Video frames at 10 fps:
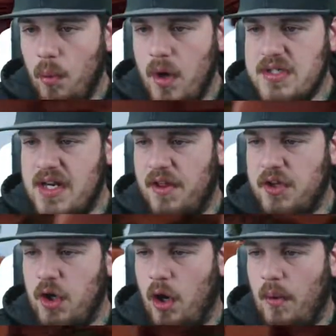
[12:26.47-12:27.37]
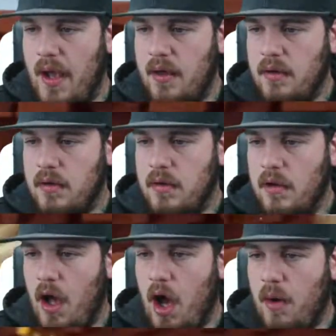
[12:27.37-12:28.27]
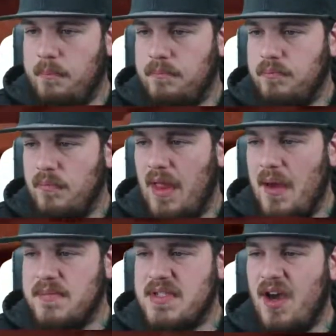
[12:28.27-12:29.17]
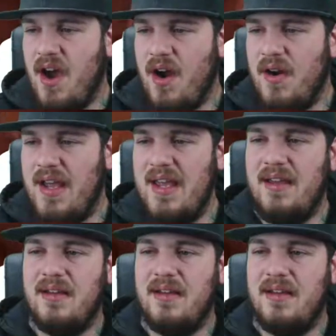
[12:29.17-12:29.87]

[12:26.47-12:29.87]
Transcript: Where's another doorway? Oh, I'm sorry.